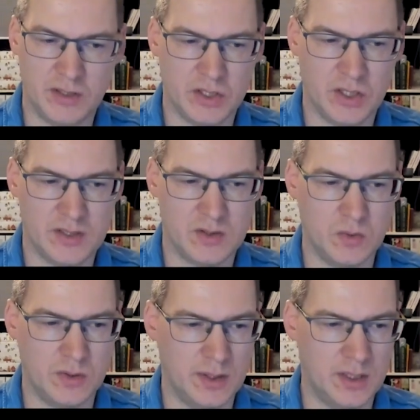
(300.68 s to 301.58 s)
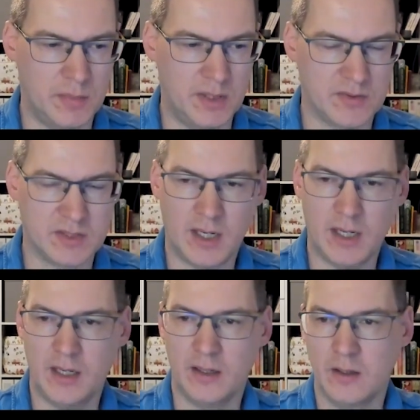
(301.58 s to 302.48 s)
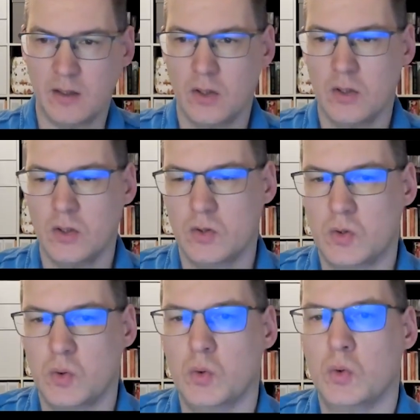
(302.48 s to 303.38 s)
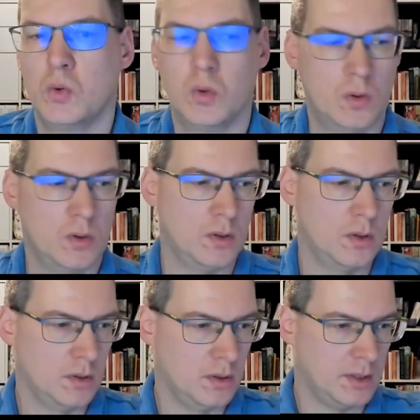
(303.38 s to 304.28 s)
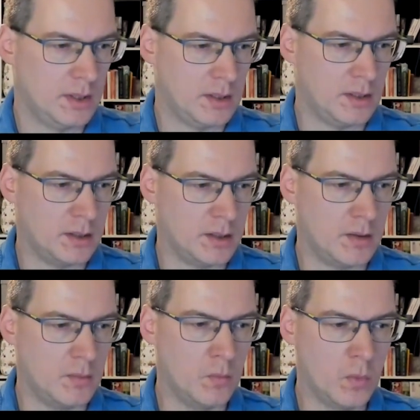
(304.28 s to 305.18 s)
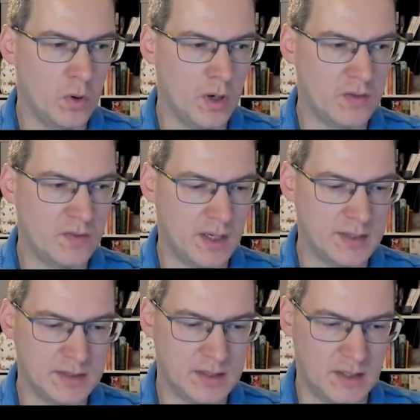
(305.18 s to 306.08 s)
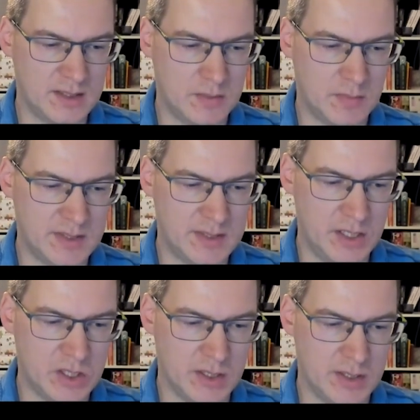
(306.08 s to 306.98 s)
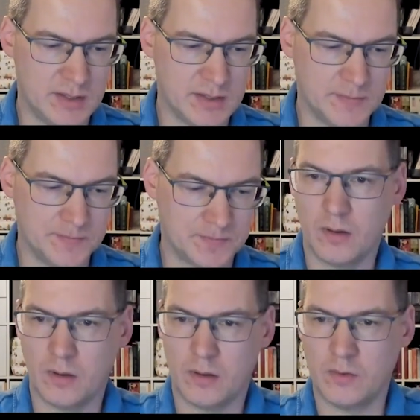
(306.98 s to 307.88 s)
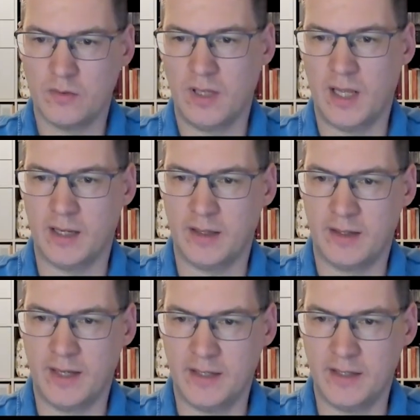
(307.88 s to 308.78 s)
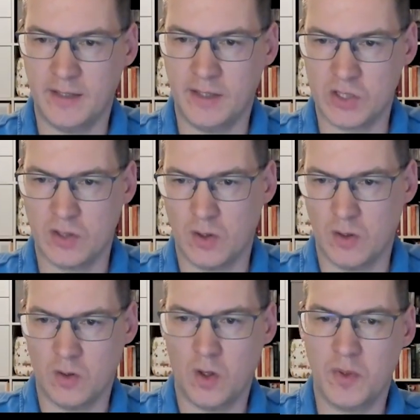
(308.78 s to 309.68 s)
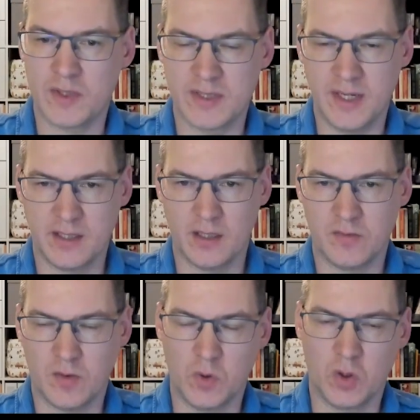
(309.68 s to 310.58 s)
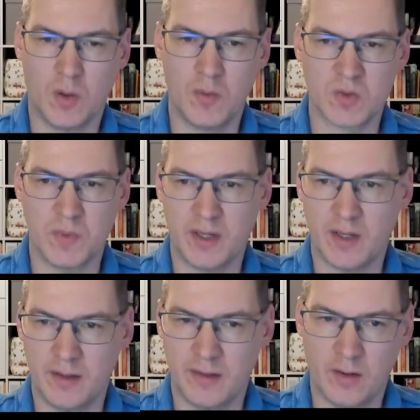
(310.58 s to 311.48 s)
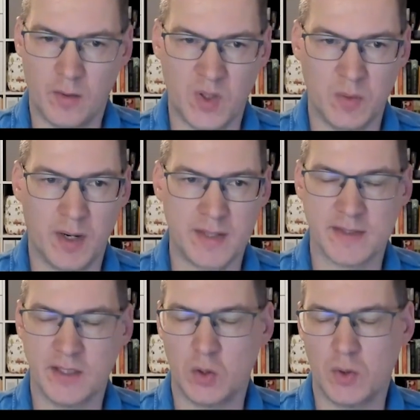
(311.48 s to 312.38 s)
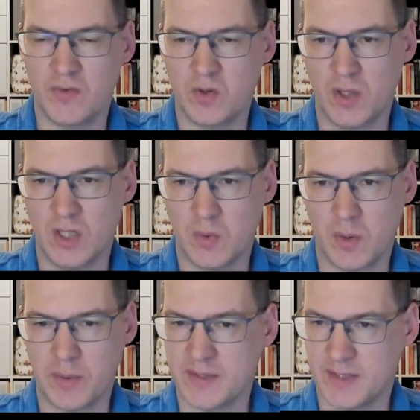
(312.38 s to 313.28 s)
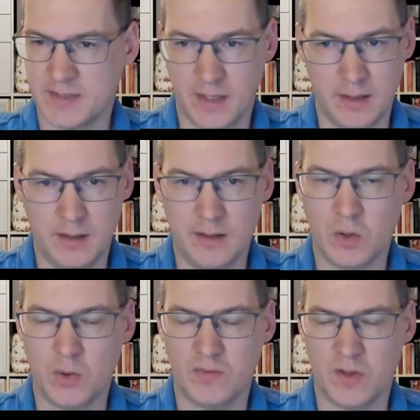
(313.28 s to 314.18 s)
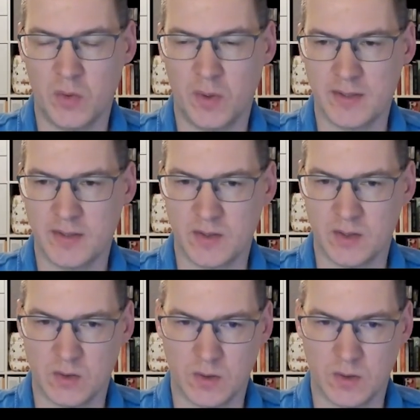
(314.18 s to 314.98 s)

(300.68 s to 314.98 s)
and just doing a little bit of styling to more advanced customizations, like getting additional commerce data from your commerce backend, optimizing the GraphQL queries, extending the GraphQL queries, etc.,